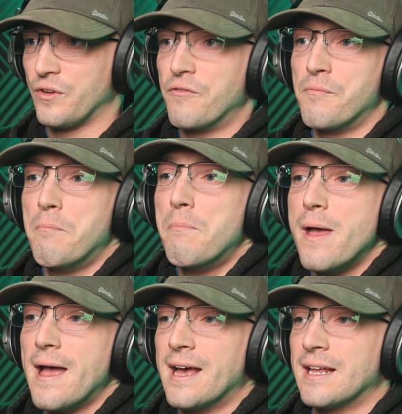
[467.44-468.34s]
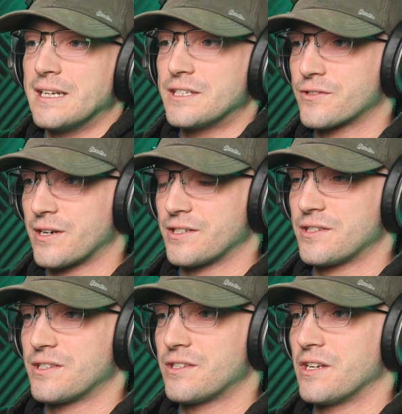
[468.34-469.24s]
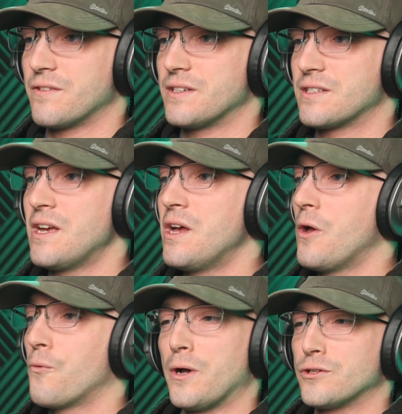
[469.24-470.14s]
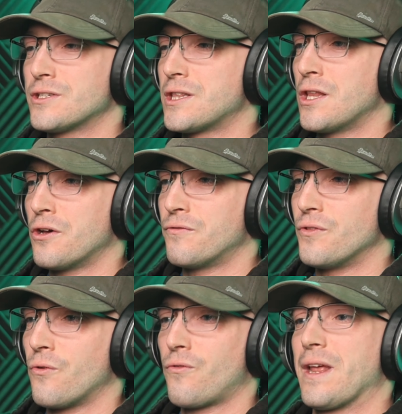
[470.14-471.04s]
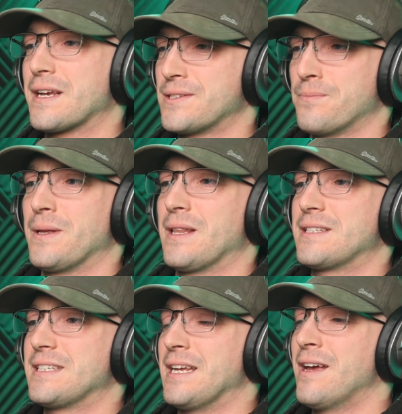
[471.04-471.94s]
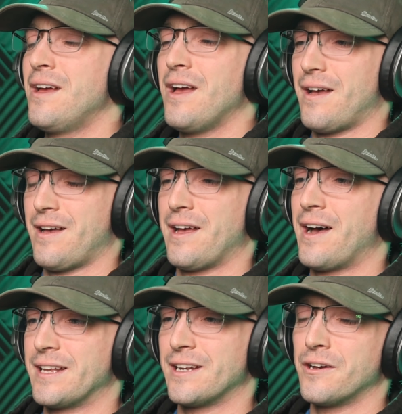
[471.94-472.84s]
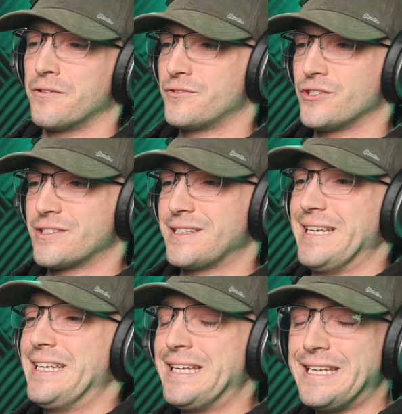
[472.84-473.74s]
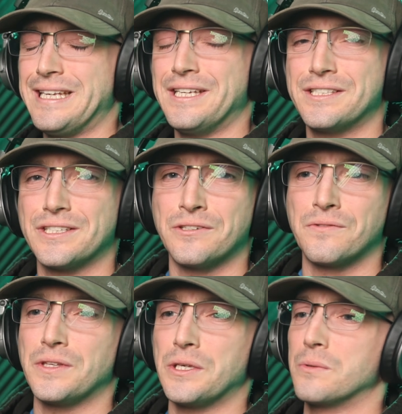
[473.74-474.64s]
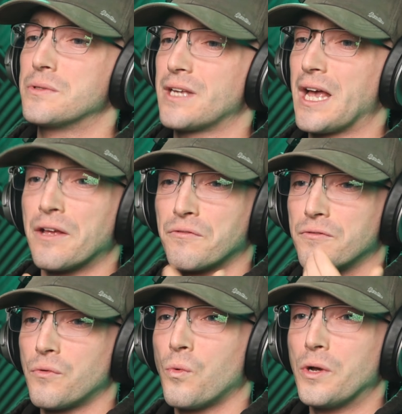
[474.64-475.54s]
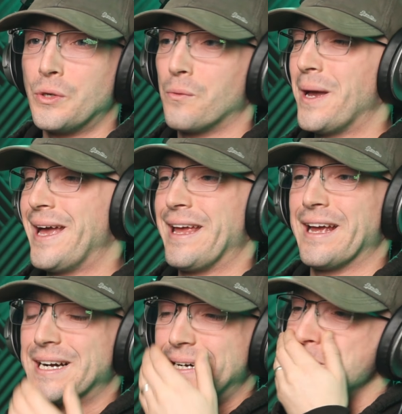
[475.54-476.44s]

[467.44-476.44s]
we've barely scratched the surface, but I just love the flexibility. I love just the ease of use, and for what you're paying,